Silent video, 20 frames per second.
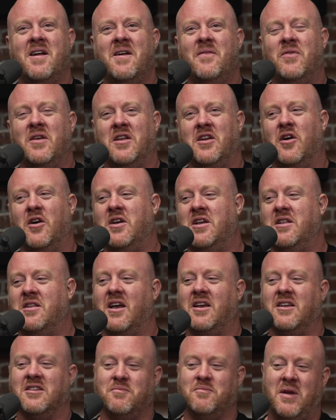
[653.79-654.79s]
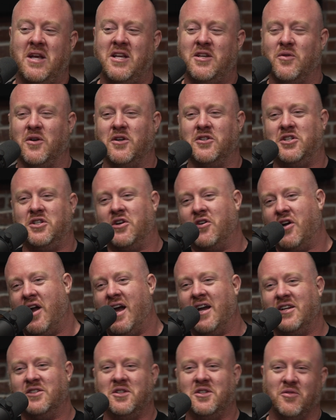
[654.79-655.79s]
He like is mean to her. She
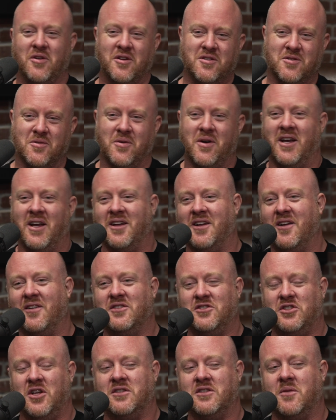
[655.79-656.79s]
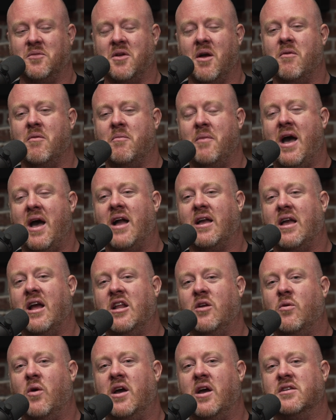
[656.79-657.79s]
cries, she runs away, and she ends up coming back.
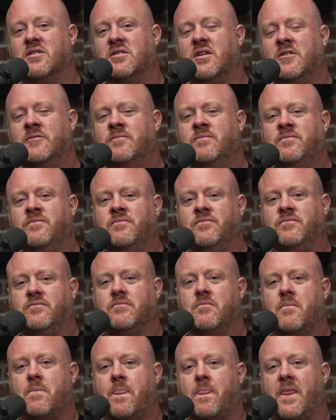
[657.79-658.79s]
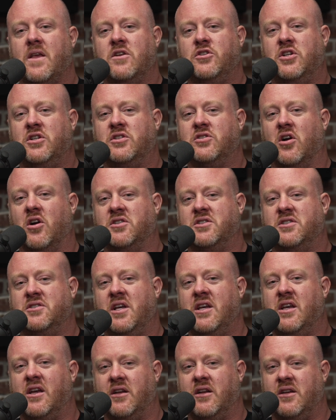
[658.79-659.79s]
Anyways, she starts
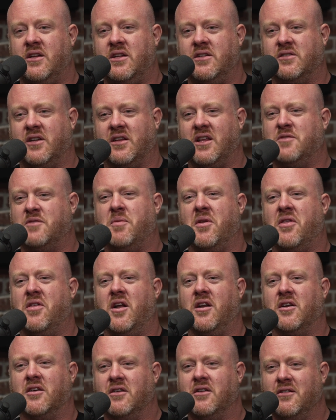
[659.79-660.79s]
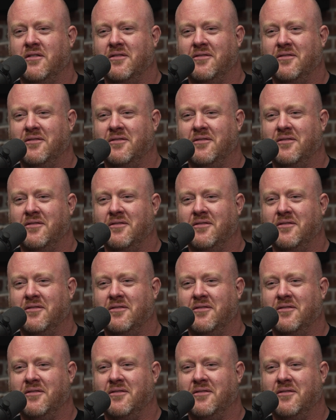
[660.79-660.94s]
singing, and he's like, "That's pathetic."